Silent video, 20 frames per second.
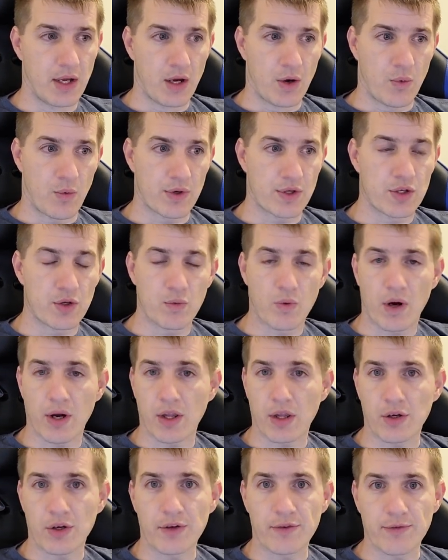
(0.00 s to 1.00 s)
what you want
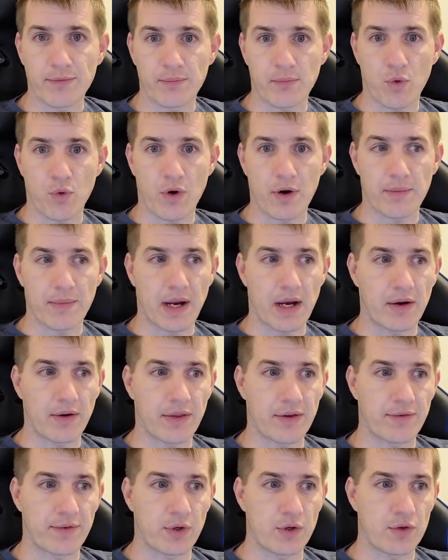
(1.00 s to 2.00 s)
to learn more about in
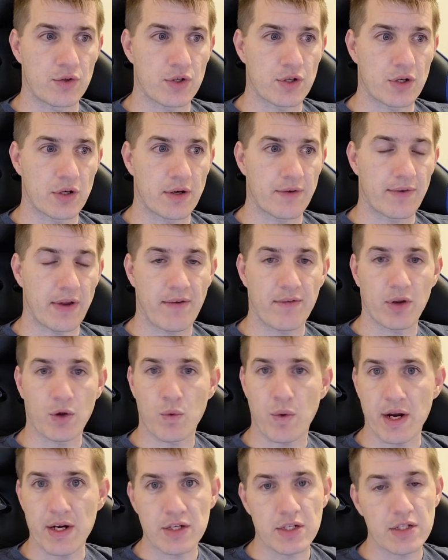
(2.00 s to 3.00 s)
the future. If you have any
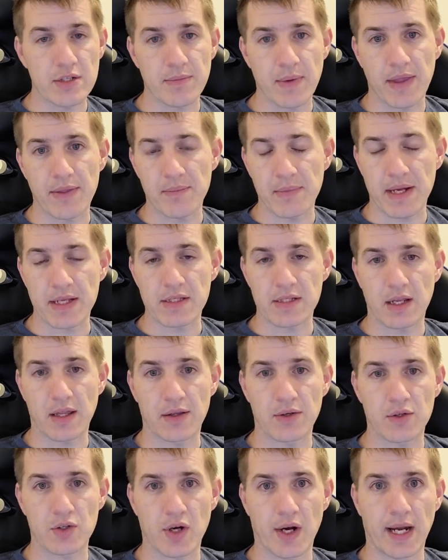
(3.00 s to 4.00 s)
questions about my style
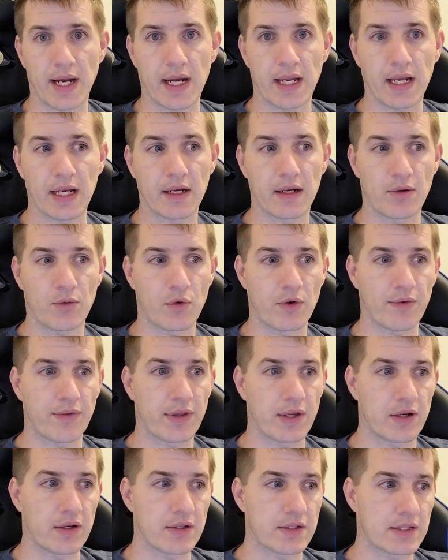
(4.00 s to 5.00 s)
of trading, or if
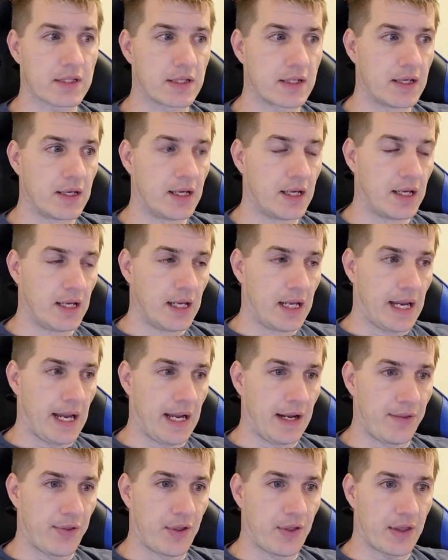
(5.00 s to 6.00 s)
there's
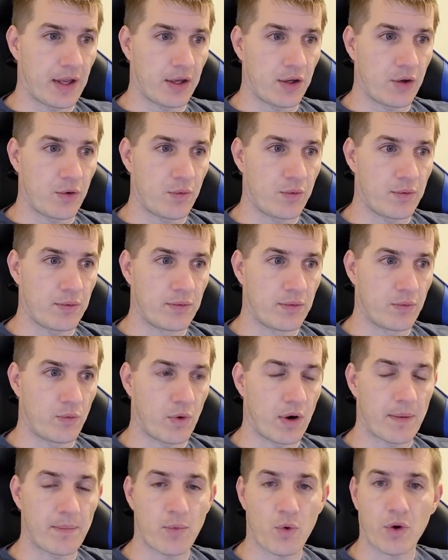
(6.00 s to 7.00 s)
anything that you
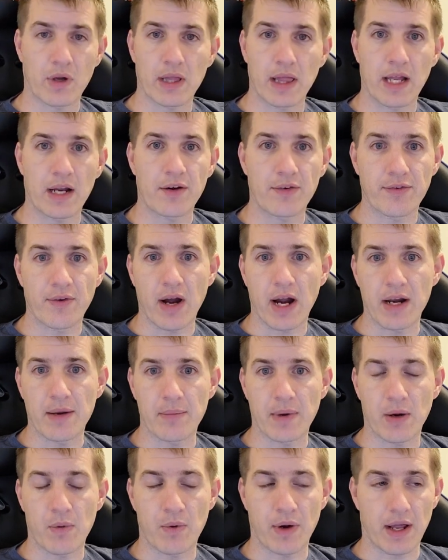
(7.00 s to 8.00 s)
want more clarified
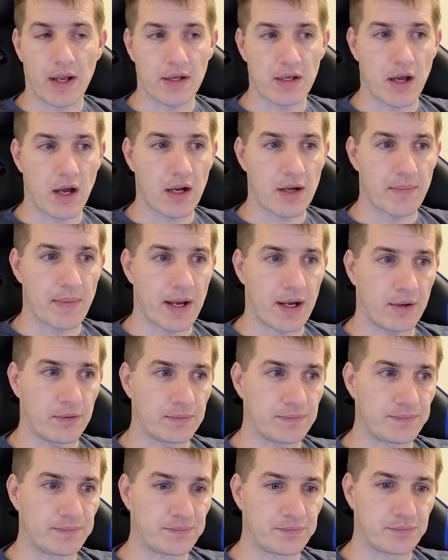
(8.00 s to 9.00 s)
about what I talk about,
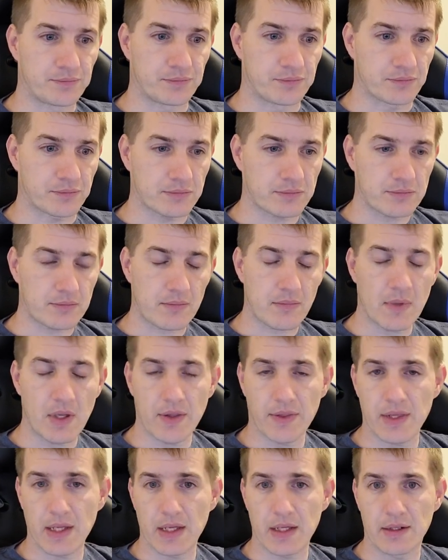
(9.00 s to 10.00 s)

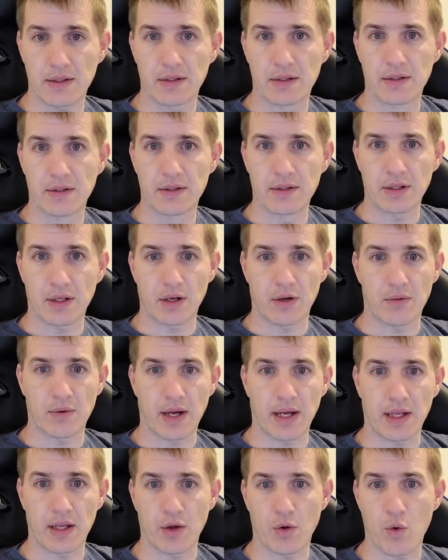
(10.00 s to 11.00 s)
then
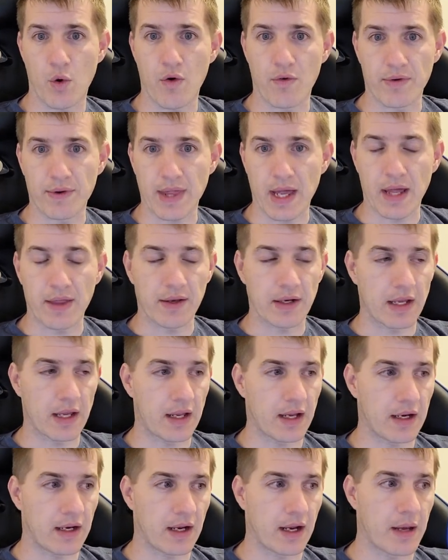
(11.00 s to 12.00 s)
I can go over that in
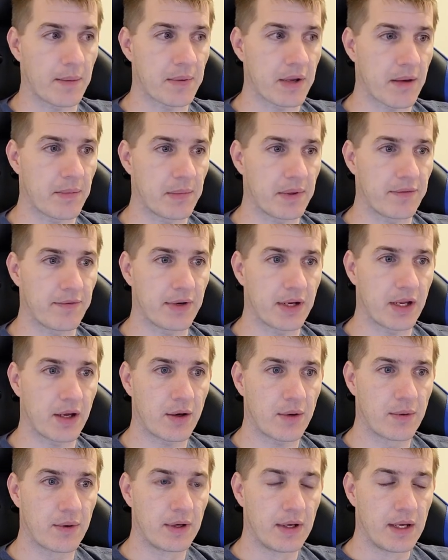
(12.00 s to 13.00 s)
an upcoming
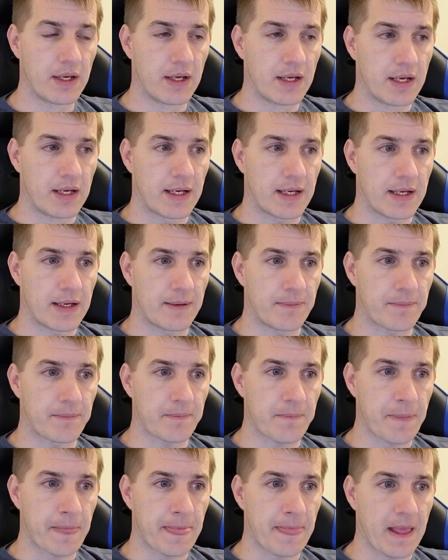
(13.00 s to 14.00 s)
video.
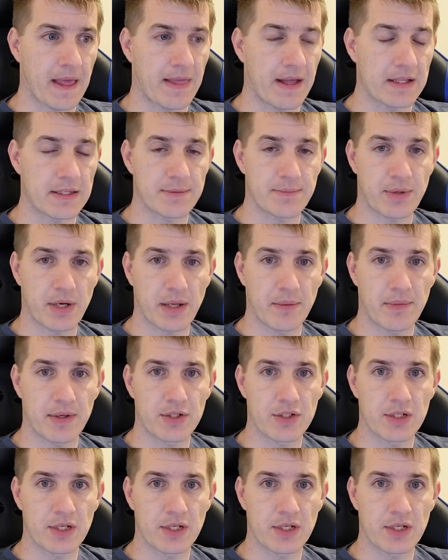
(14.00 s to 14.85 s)
And that's pretty much